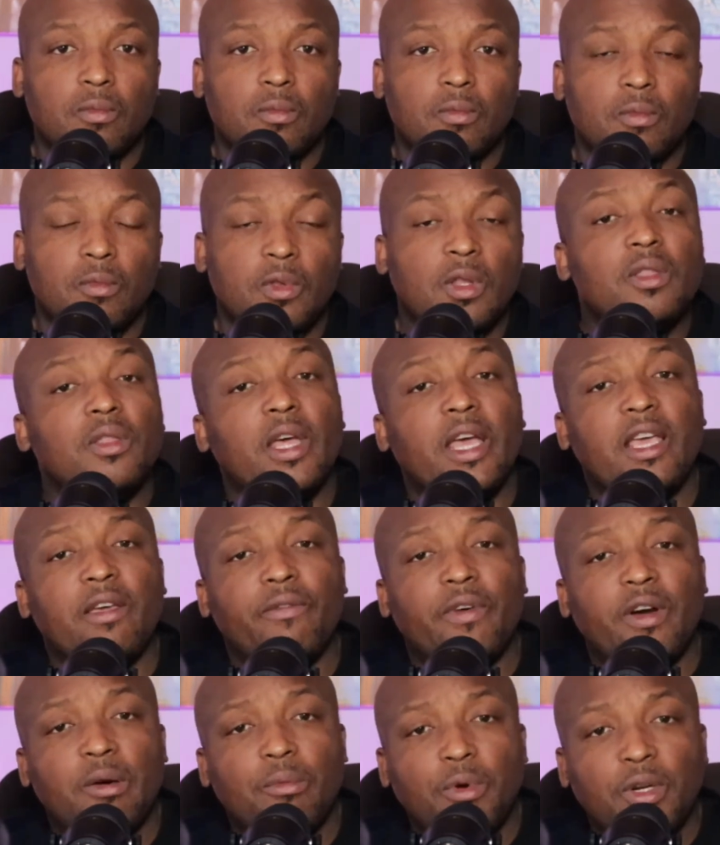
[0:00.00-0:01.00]
Thank you
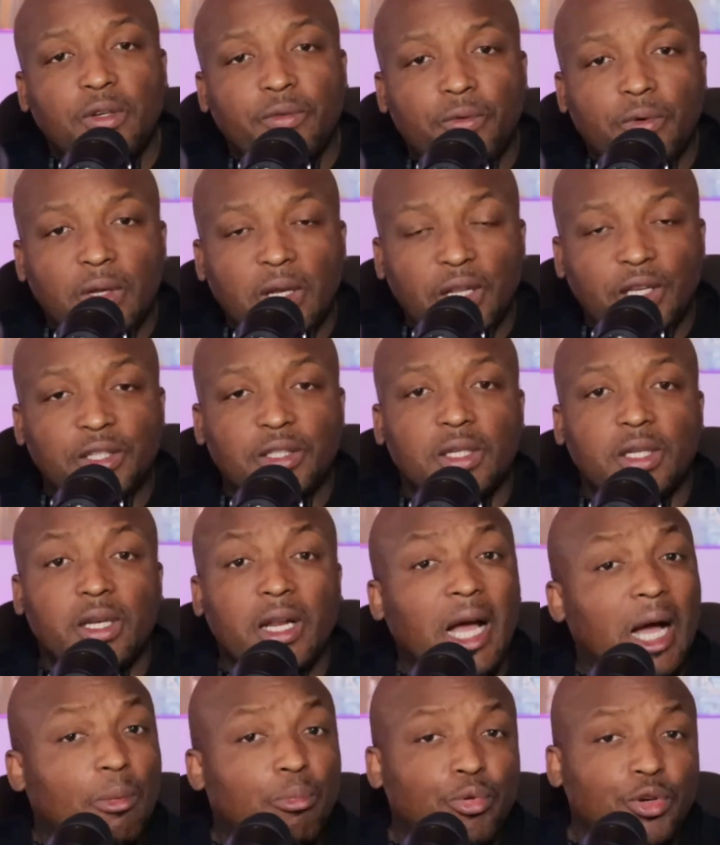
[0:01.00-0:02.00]
very much for listening.
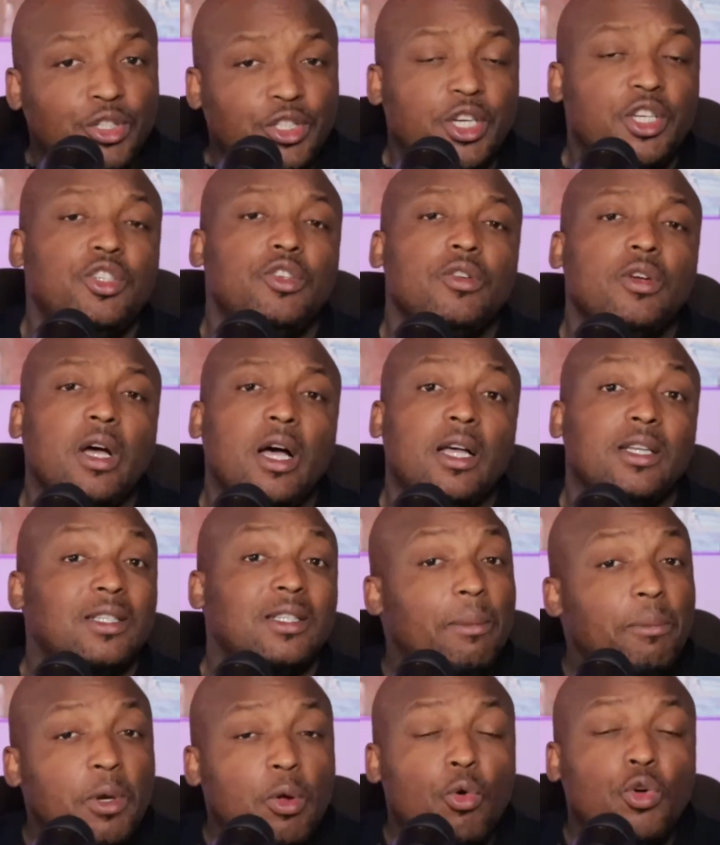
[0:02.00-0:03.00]
I appreciate you guys. Let
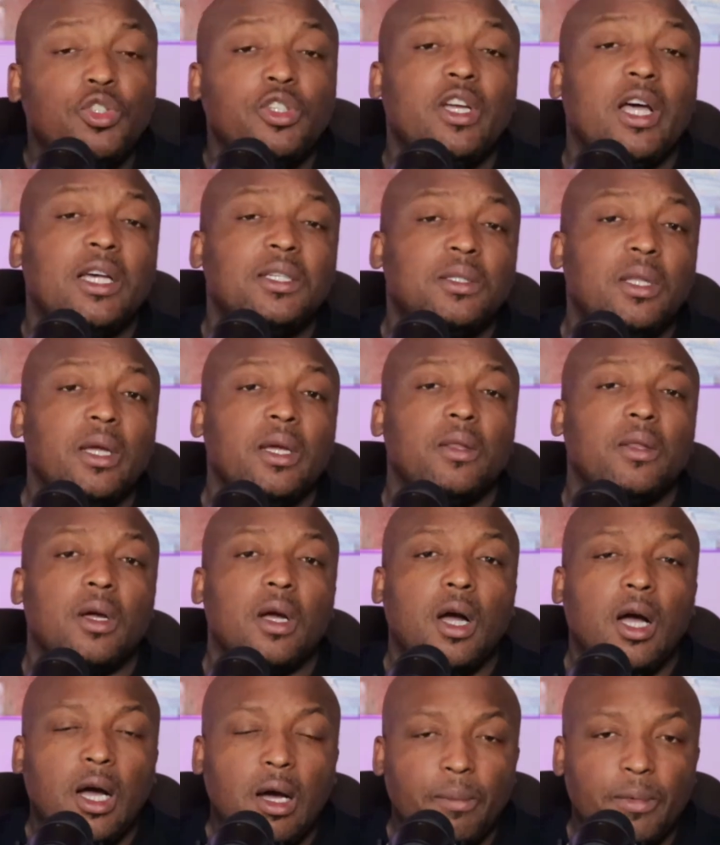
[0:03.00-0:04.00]
me know what you guys think in the
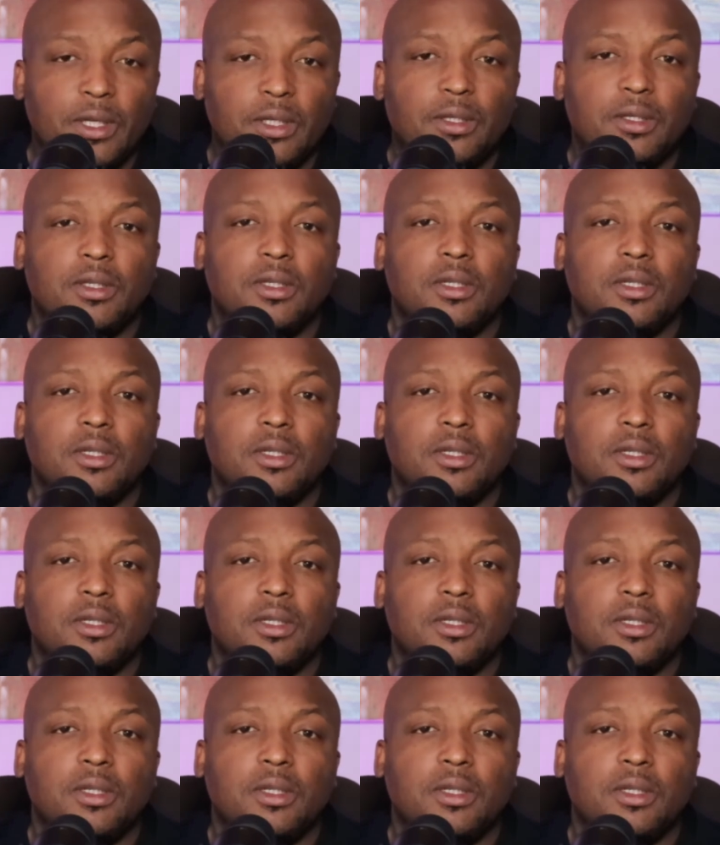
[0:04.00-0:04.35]
comments.